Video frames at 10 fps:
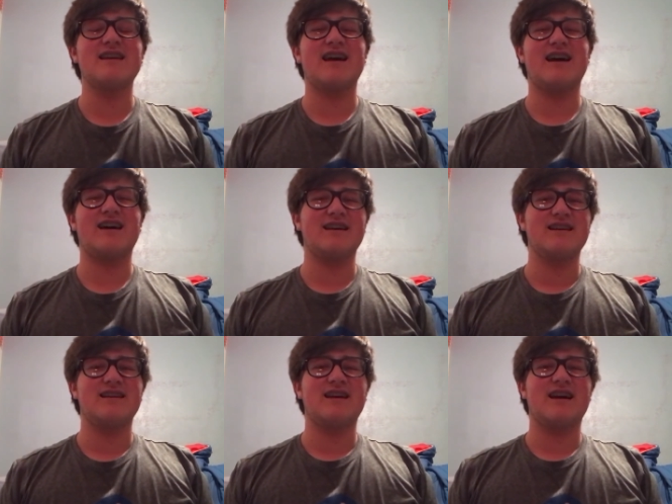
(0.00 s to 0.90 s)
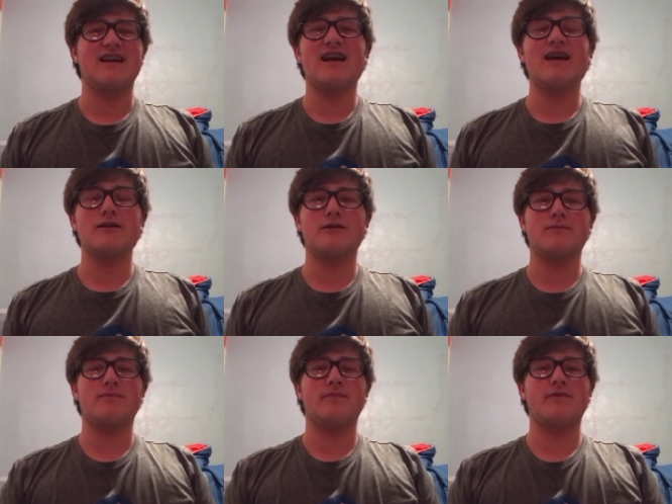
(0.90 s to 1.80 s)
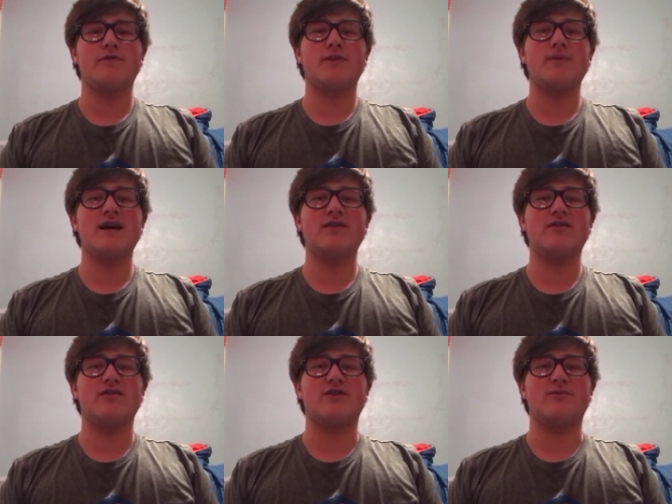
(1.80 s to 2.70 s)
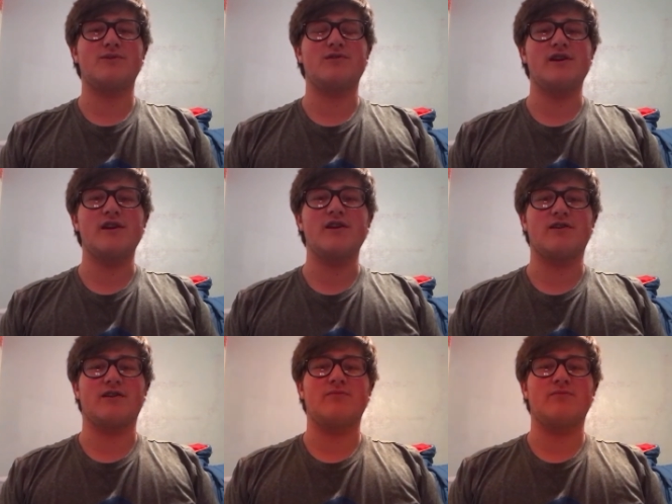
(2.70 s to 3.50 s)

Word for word: yeah, I kinda, for the past almost a year,